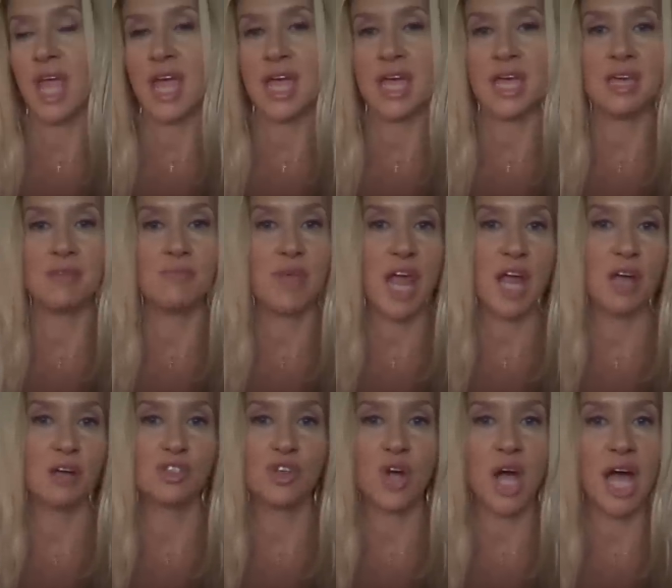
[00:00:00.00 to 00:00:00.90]
a
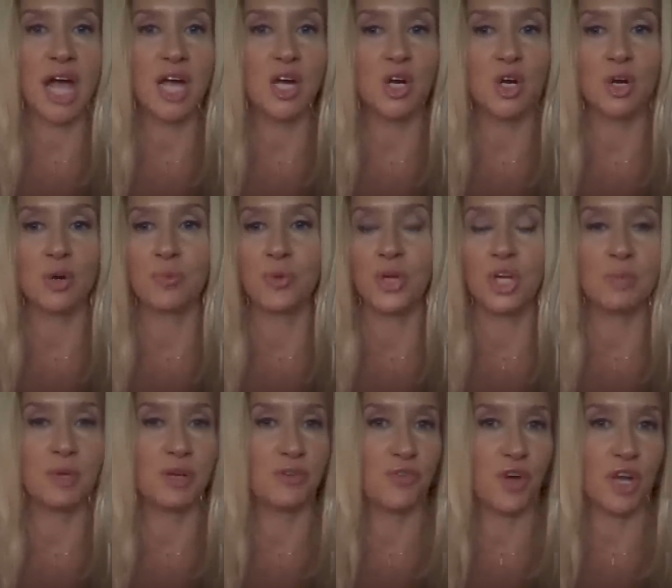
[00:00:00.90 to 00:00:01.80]
hair dryer or put
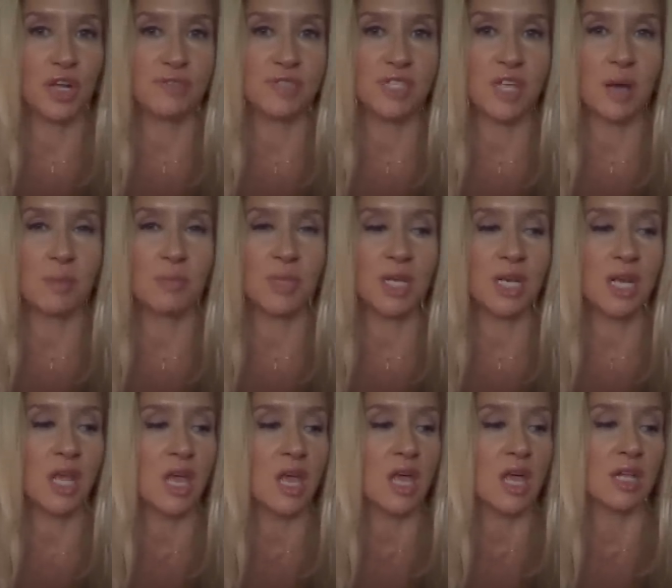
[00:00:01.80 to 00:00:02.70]
them in front of
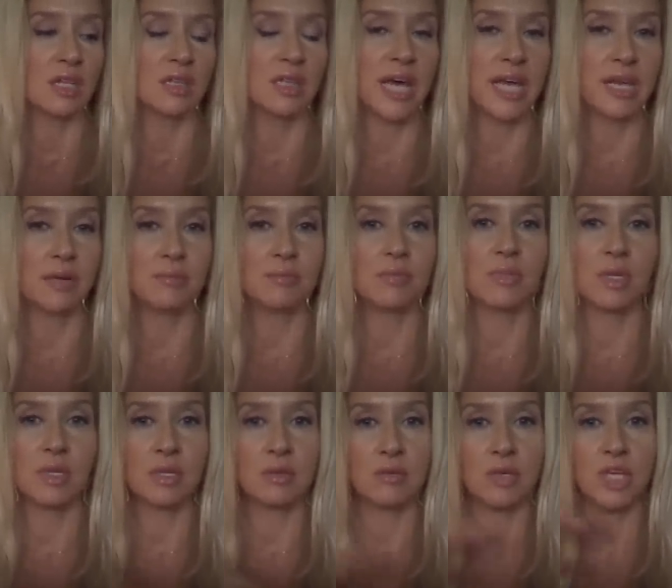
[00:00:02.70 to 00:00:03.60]
something. Let them
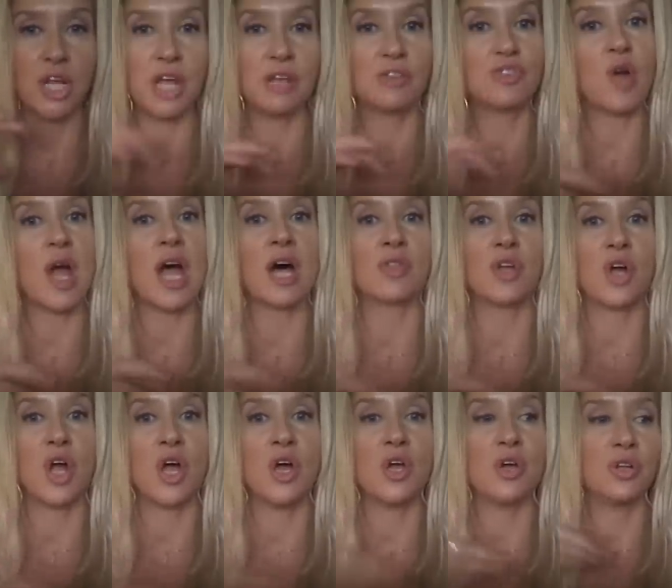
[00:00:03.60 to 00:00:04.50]
you know, dry on
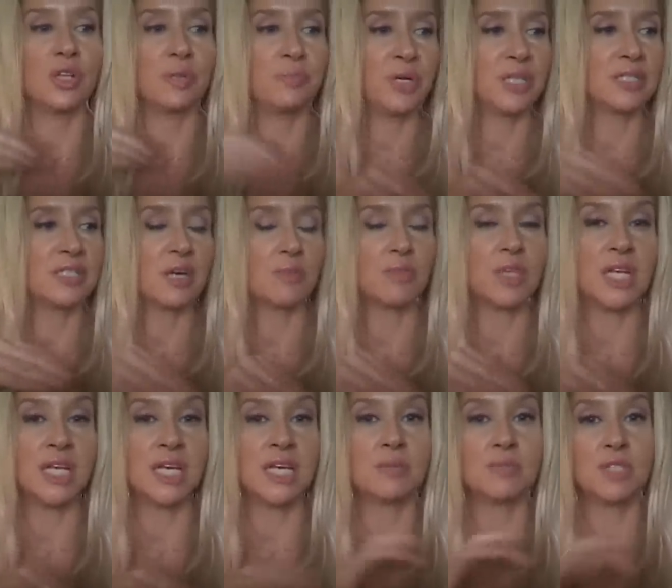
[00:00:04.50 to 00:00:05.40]
their own. Put
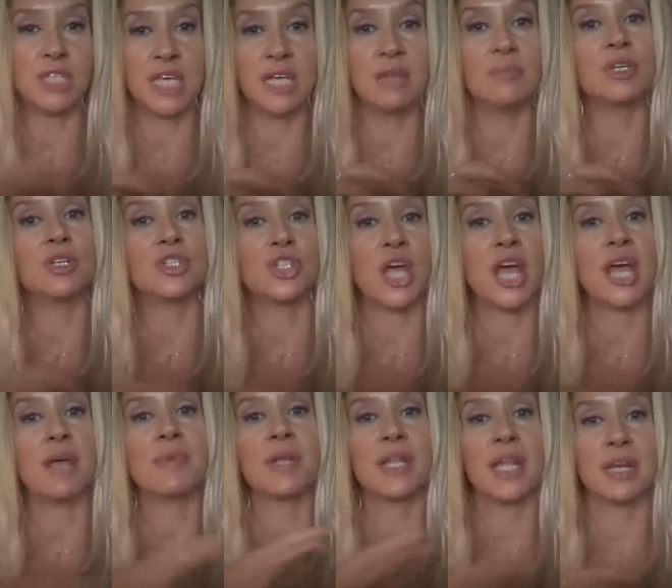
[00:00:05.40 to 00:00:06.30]
something in them to keep their
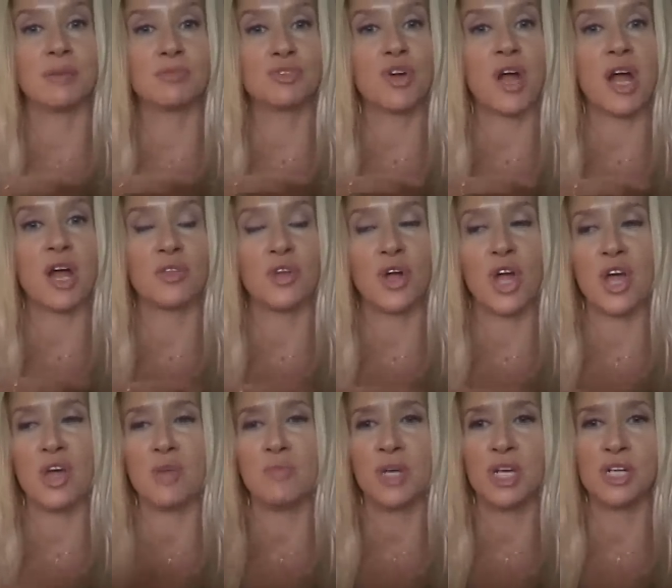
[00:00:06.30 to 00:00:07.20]
shape and let them dry on their
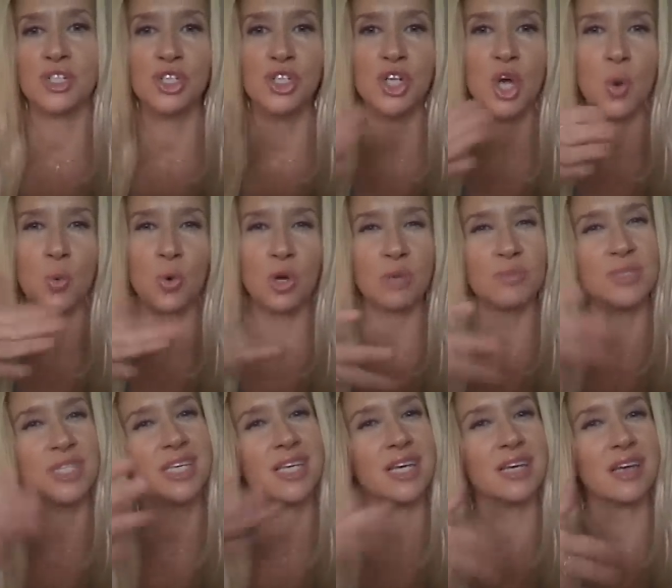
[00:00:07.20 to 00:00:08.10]
own because you don't want
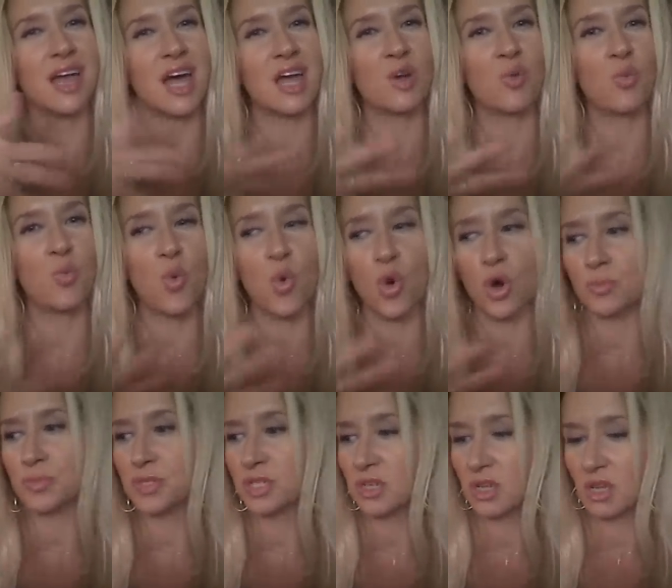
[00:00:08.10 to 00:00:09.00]
them to get kind of
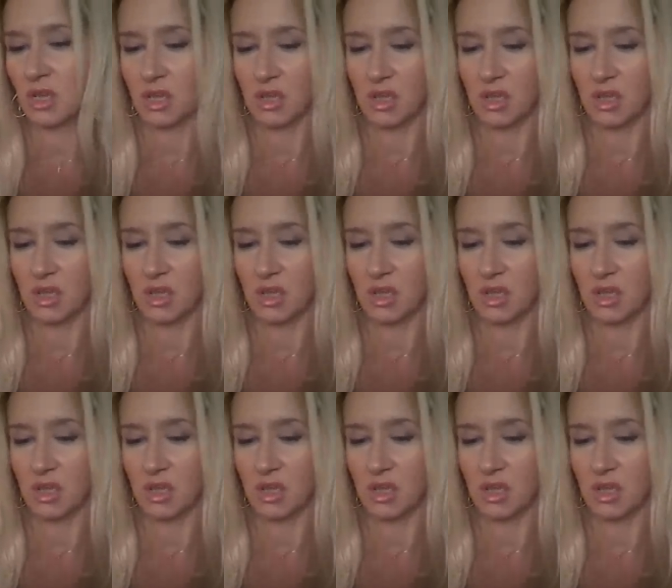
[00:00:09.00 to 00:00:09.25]
warped